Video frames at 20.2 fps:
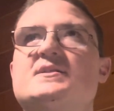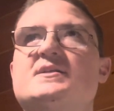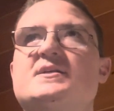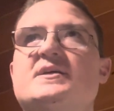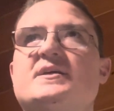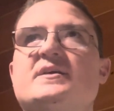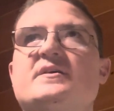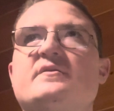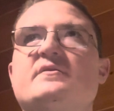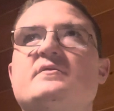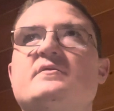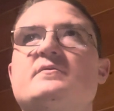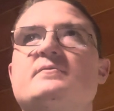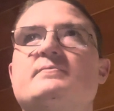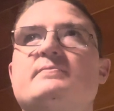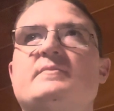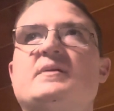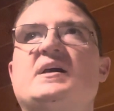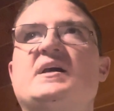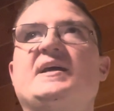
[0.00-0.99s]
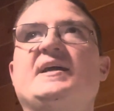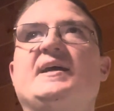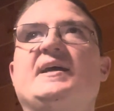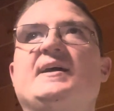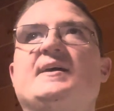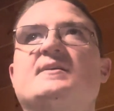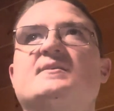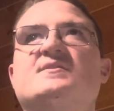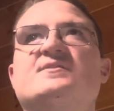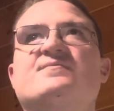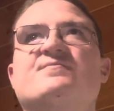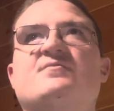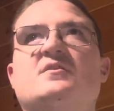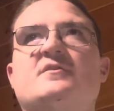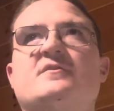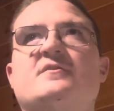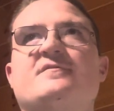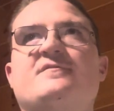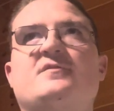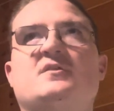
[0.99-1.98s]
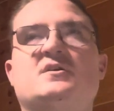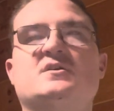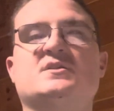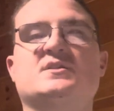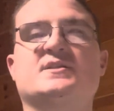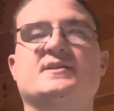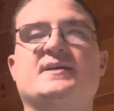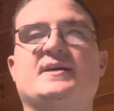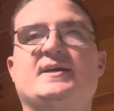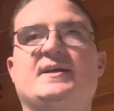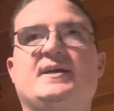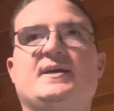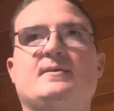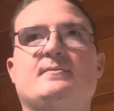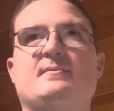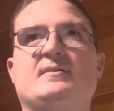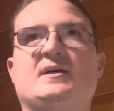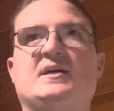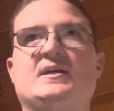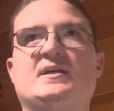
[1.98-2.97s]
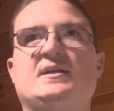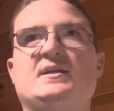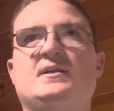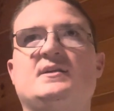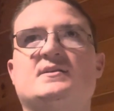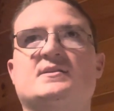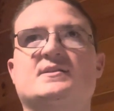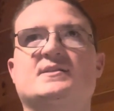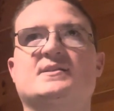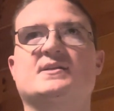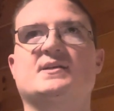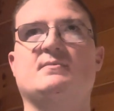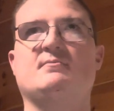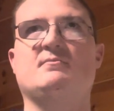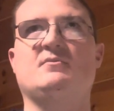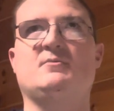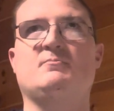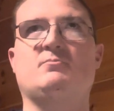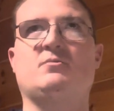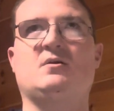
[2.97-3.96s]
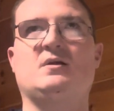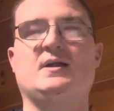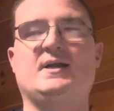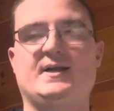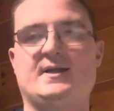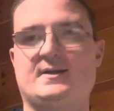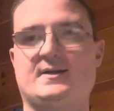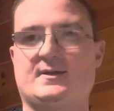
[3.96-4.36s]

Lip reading: to my house for the first day of my summer break.